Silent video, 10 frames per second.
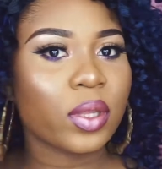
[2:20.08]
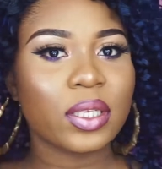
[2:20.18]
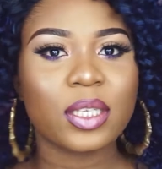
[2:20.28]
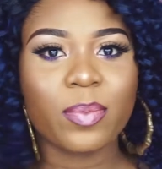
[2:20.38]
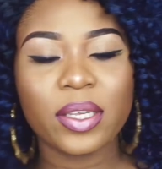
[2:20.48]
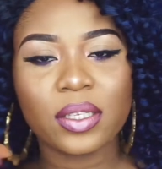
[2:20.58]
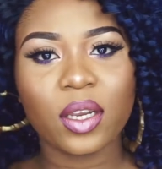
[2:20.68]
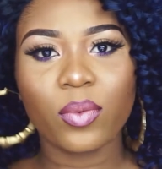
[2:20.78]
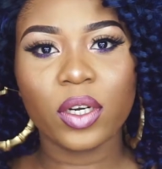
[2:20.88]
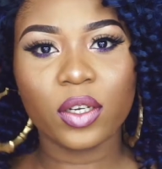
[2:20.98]
this is
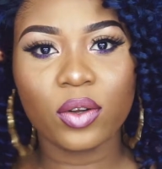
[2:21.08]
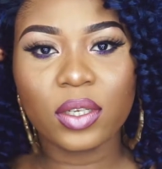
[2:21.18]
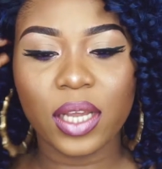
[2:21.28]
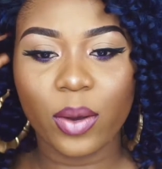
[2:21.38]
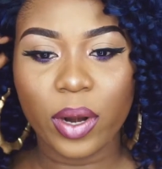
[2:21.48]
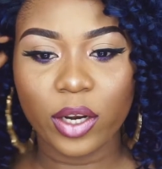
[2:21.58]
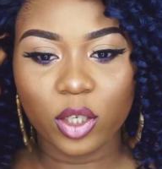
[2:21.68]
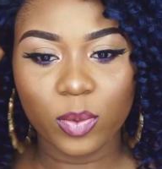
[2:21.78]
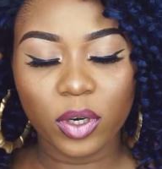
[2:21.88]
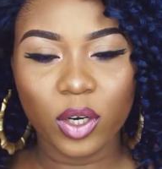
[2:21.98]
basically what it looks like when I
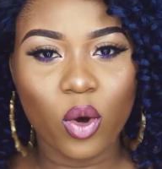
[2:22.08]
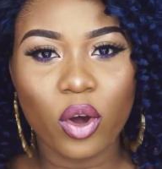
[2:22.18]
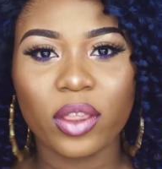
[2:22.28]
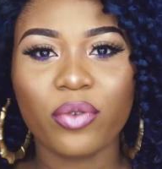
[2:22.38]
just put it on.